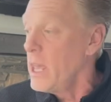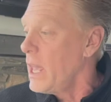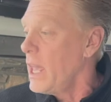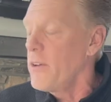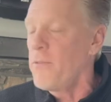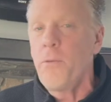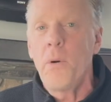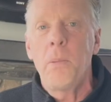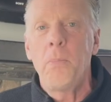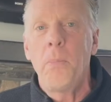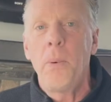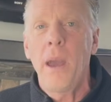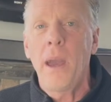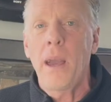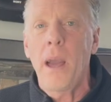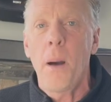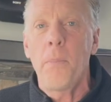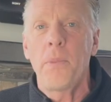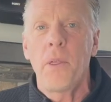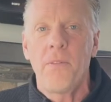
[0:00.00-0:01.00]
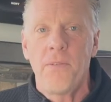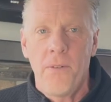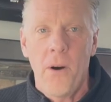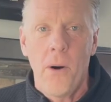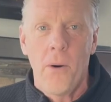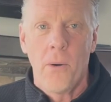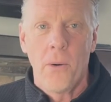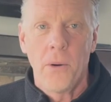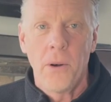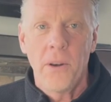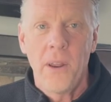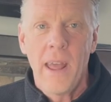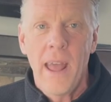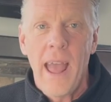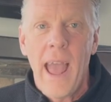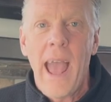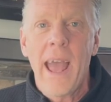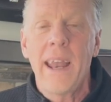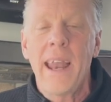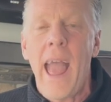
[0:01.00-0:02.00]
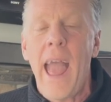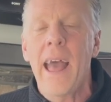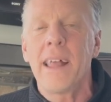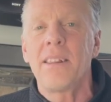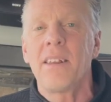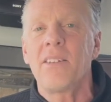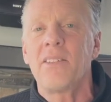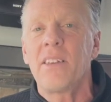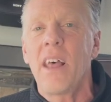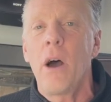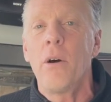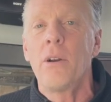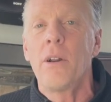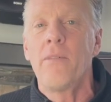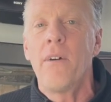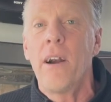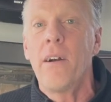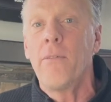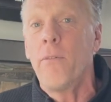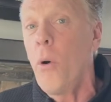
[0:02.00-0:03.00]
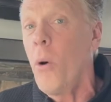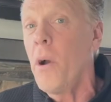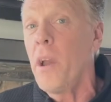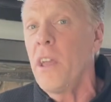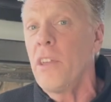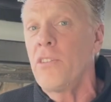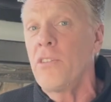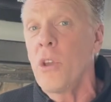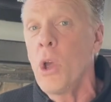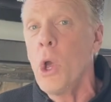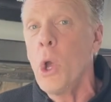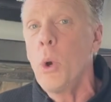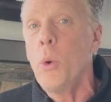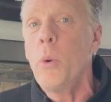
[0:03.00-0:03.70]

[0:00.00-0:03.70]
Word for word: If we pick up the phone and add the sound of our voice,